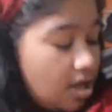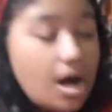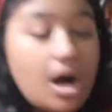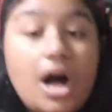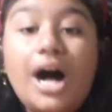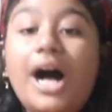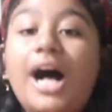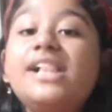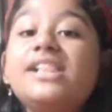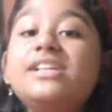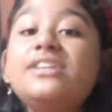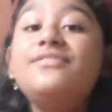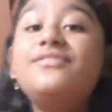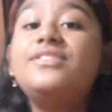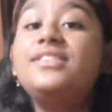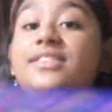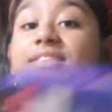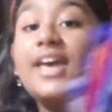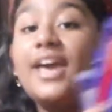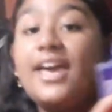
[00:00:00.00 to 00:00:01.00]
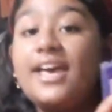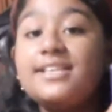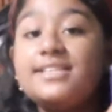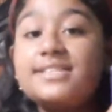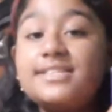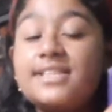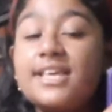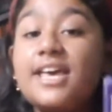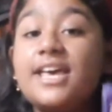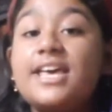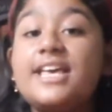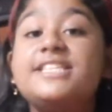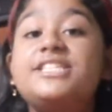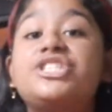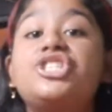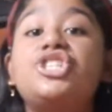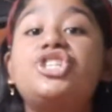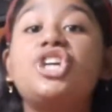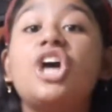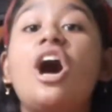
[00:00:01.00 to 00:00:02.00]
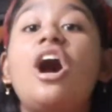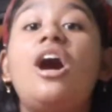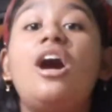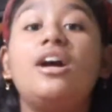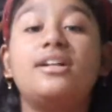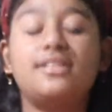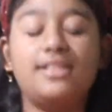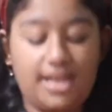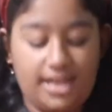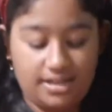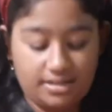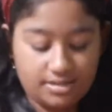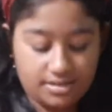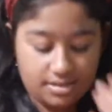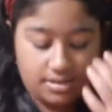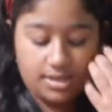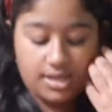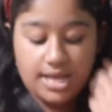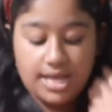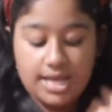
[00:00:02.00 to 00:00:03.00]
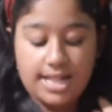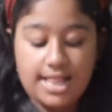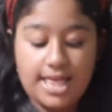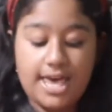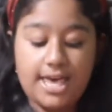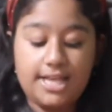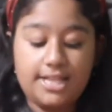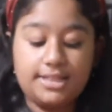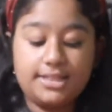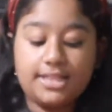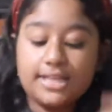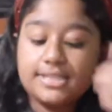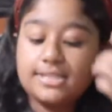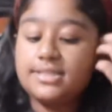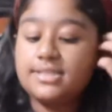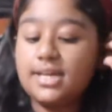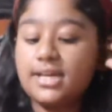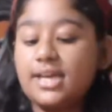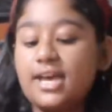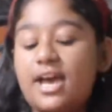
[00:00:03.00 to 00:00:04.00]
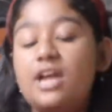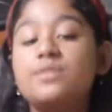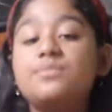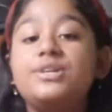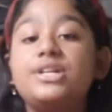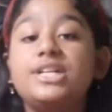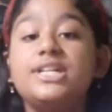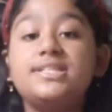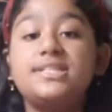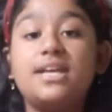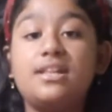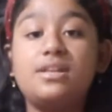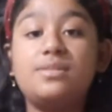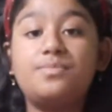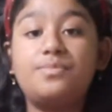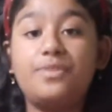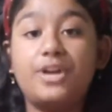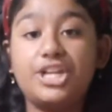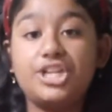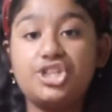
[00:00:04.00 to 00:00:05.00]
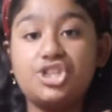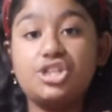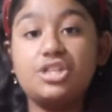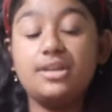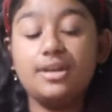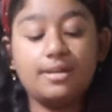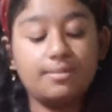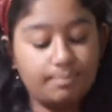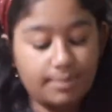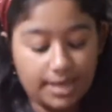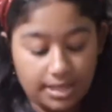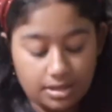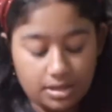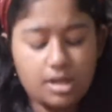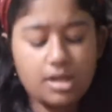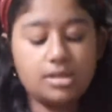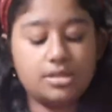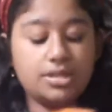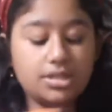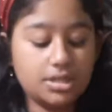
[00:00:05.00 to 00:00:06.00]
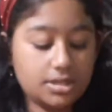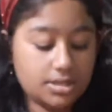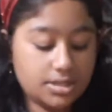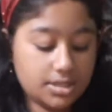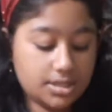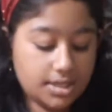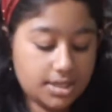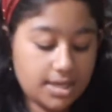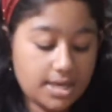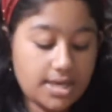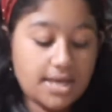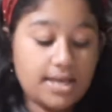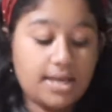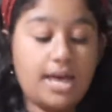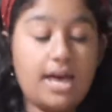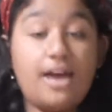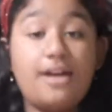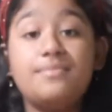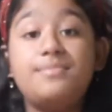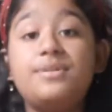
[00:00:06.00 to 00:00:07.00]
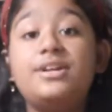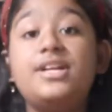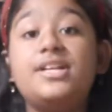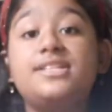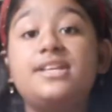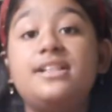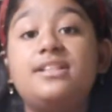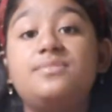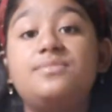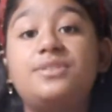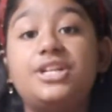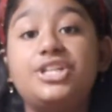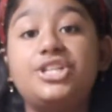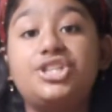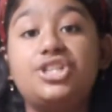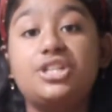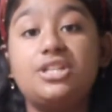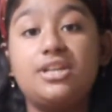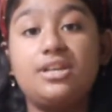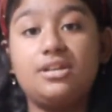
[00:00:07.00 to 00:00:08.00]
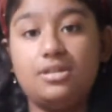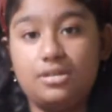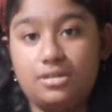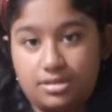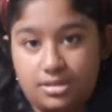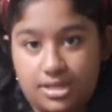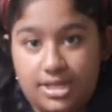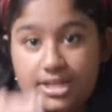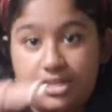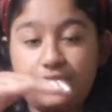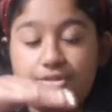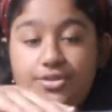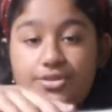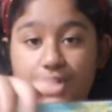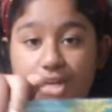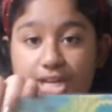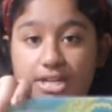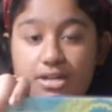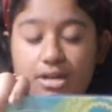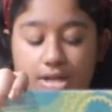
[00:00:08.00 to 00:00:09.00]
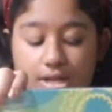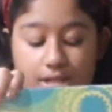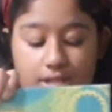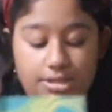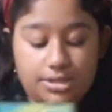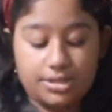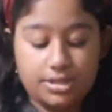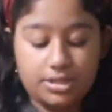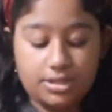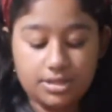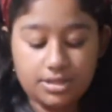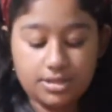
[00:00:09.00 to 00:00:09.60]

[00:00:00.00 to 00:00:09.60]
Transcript: All of this is chocolate. Like this is a Cadbury Celebration in pink color, Cadbury Celebration in green color.